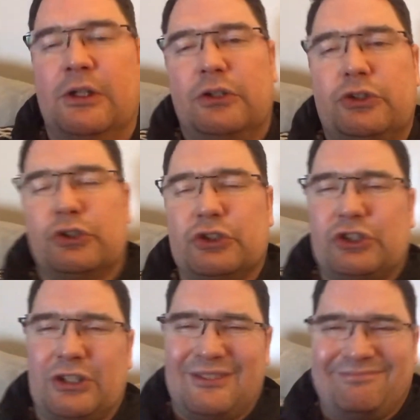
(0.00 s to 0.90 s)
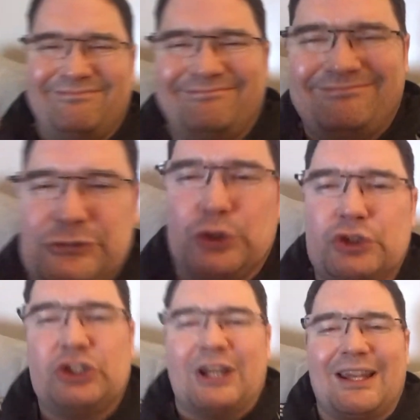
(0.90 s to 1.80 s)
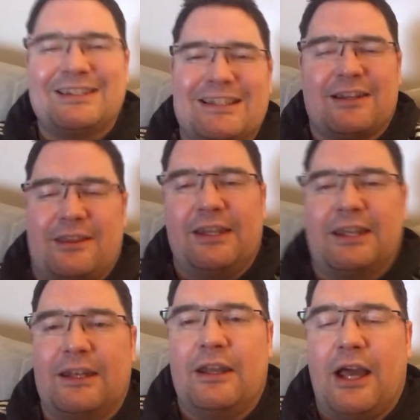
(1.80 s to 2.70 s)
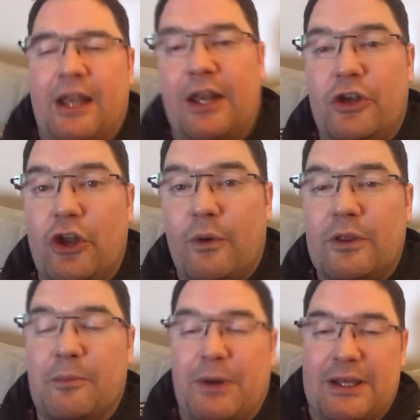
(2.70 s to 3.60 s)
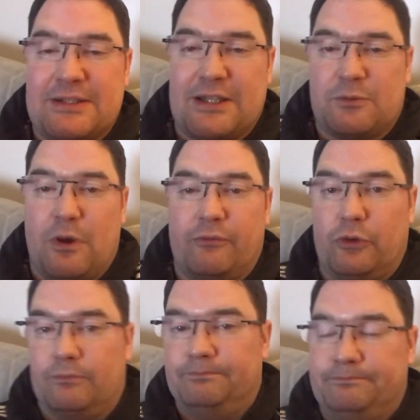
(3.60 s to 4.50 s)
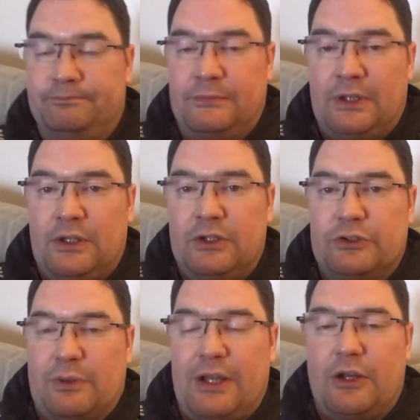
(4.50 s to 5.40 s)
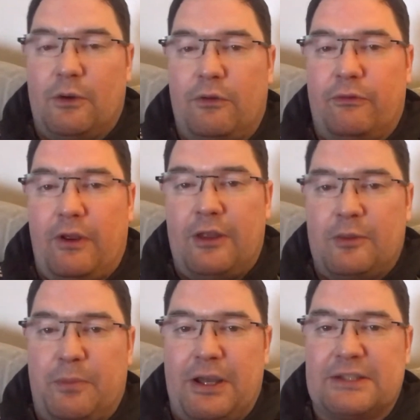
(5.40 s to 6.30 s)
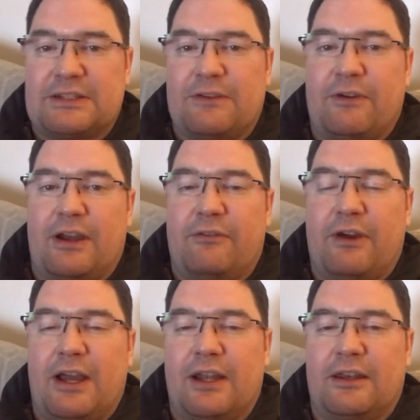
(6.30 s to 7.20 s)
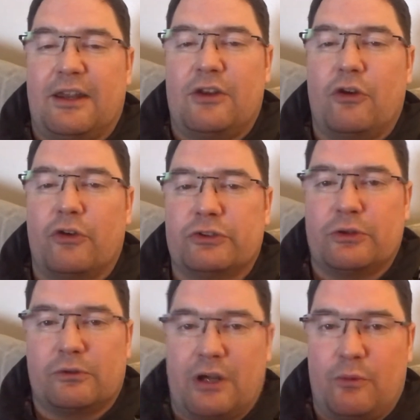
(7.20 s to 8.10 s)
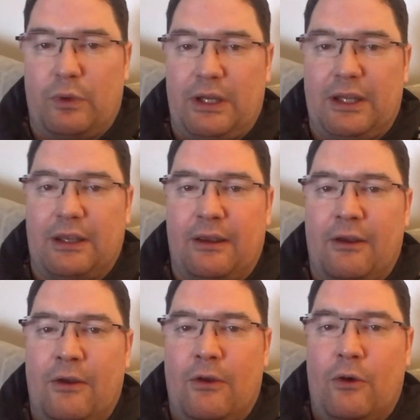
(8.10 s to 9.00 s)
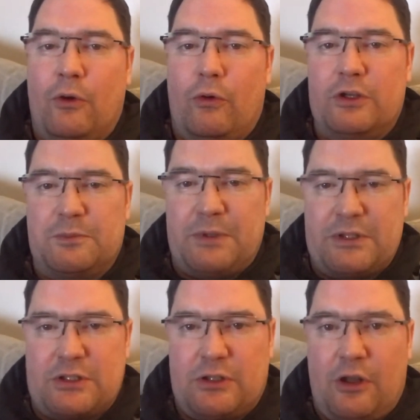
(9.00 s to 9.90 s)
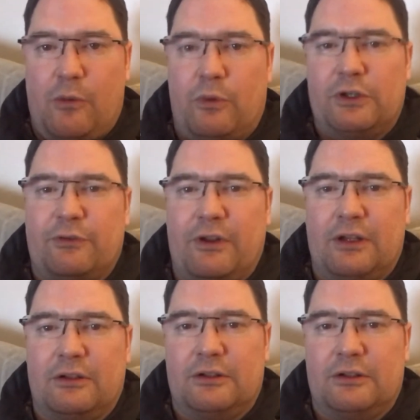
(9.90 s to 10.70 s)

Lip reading: just challenge that thinking. And I know in the past that's what I've done. So I know if in the past, if I've had a not so great week, or it's been slow, or it's felt